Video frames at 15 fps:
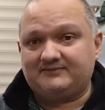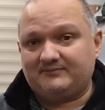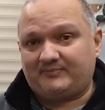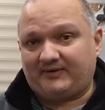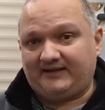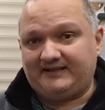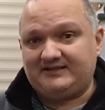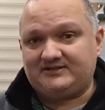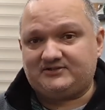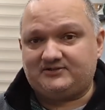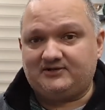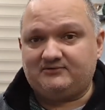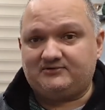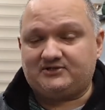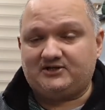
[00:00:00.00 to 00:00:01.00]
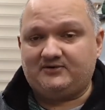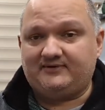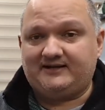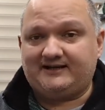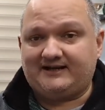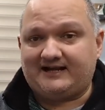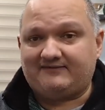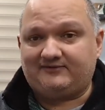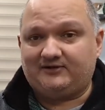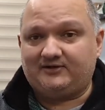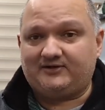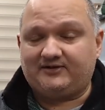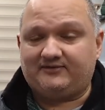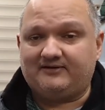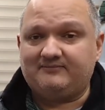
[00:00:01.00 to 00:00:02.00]
Please do tune in and have a
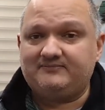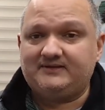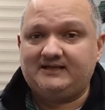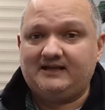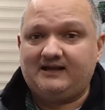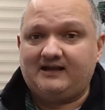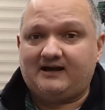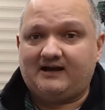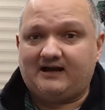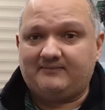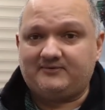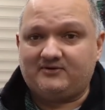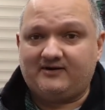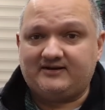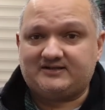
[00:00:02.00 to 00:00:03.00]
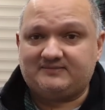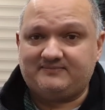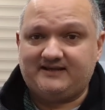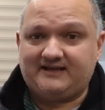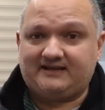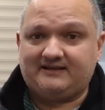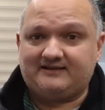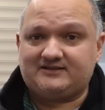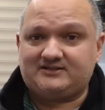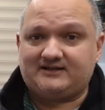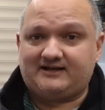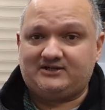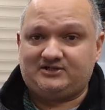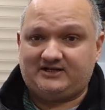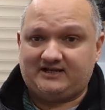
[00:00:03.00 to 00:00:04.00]
look at them. I'm going to make it as
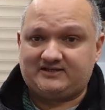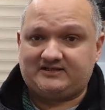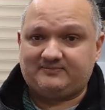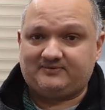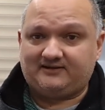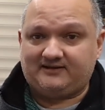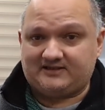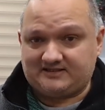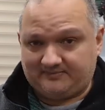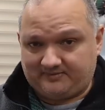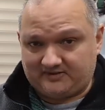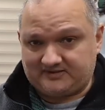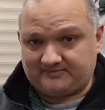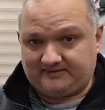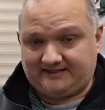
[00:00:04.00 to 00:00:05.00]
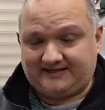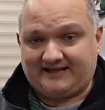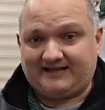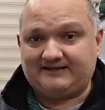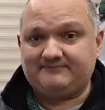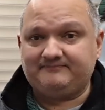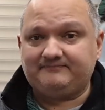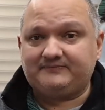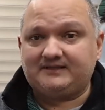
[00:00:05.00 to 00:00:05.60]
digestible as I possibly can.